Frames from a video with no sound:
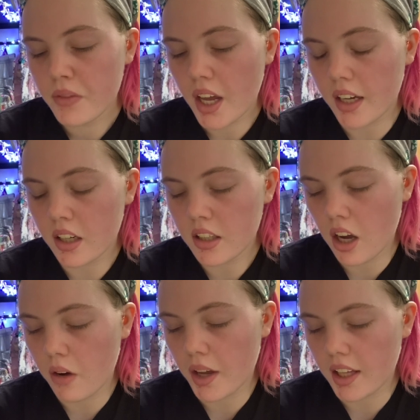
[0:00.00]
I could
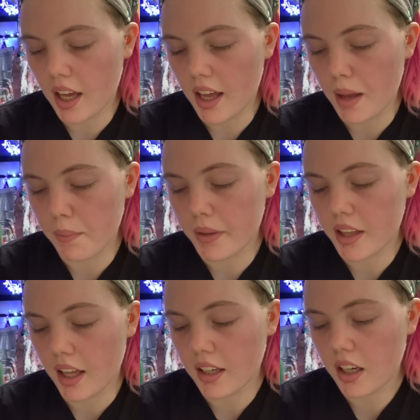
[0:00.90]
go and get him, but
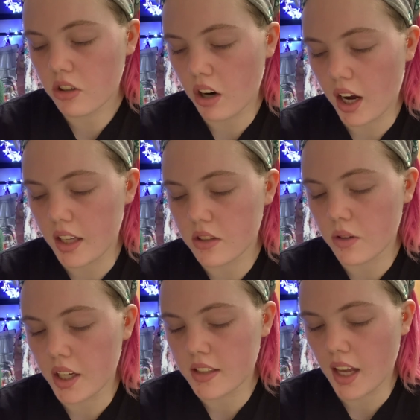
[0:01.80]
then he'd cry, so
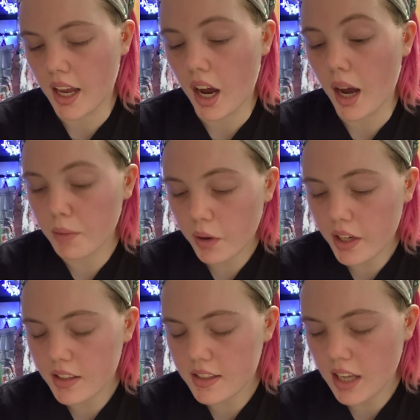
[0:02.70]
I say, I'm
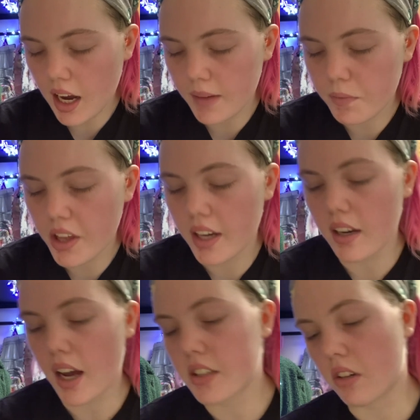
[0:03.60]
going inside,
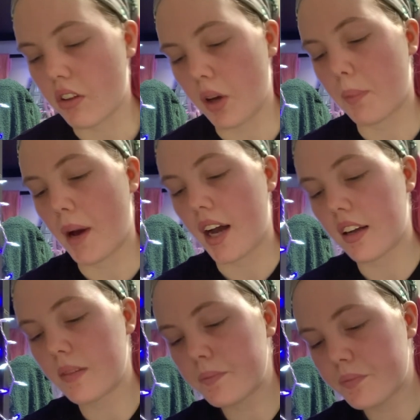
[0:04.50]
and I don't look back.